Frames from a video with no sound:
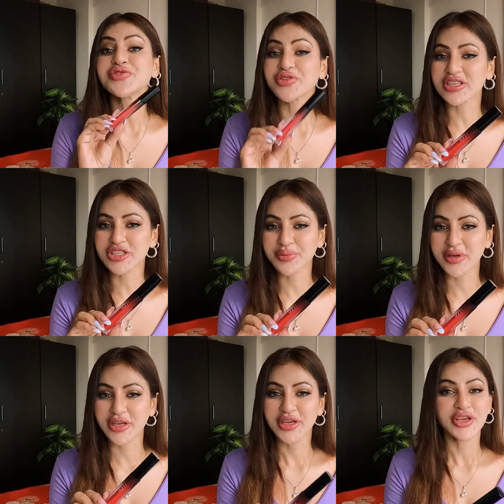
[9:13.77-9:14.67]
Trust
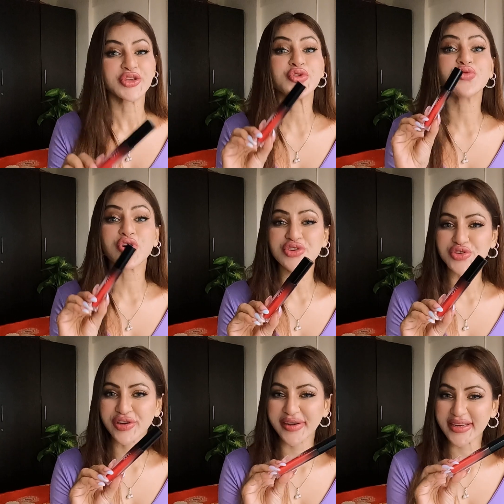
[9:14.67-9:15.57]
me, you
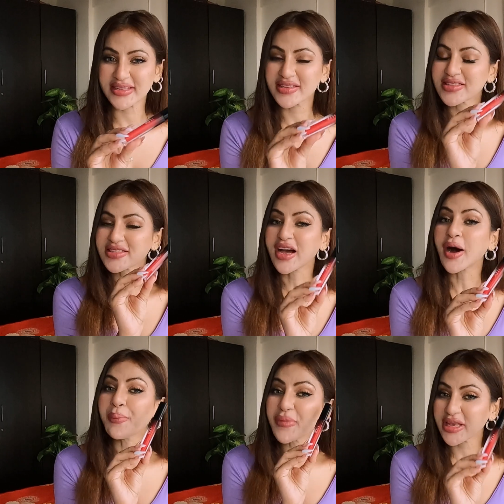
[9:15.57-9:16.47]
won't regret. It's an
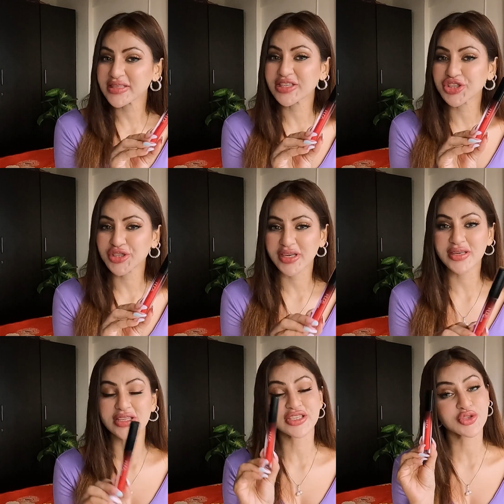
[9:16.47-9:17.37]
amazing
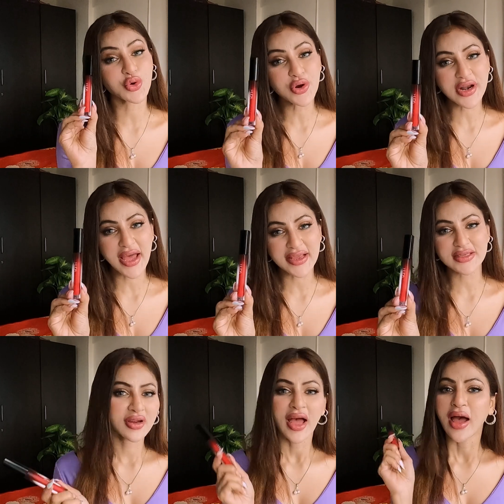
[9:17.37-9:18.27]
shade. It's so
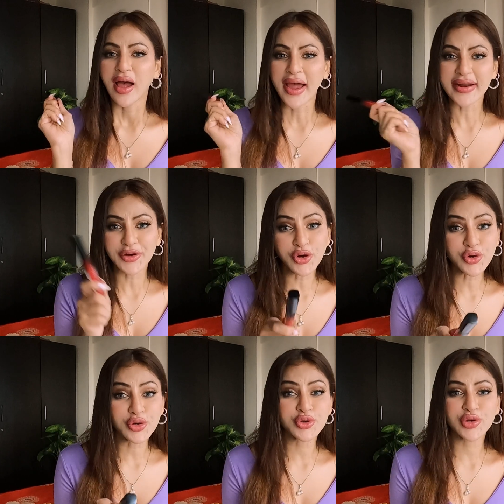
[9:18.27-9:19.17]
nice. And I don't
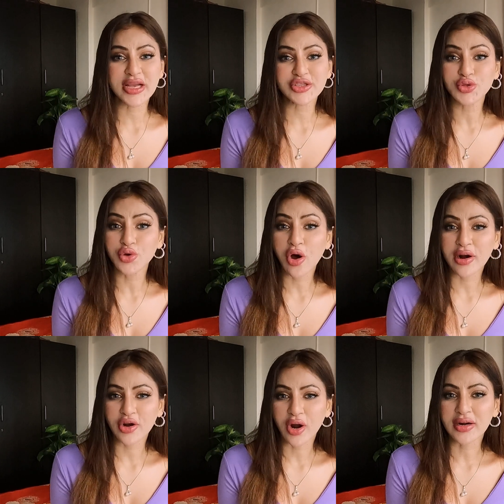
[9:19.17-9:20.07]
know, do you guys know
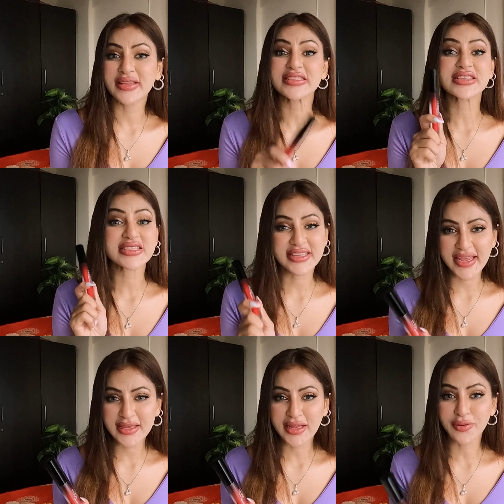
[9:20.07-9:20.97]
or not, there's a
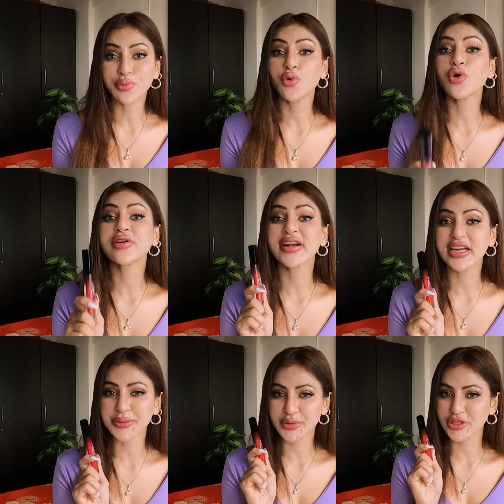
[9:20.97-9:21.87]
saying that more
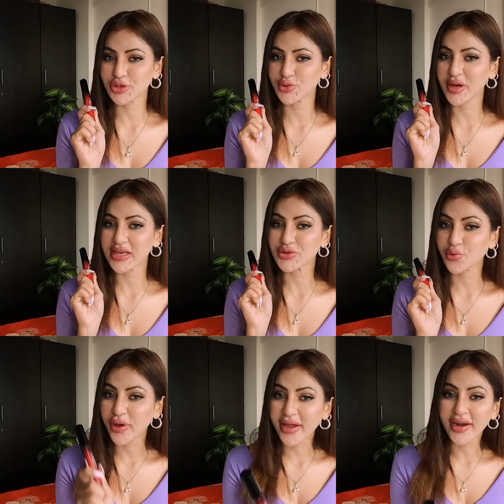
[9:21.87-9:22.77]
red lipstick you guys
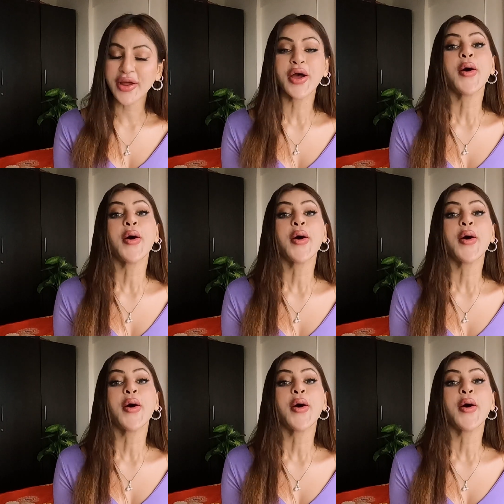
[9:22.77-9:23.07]
wear,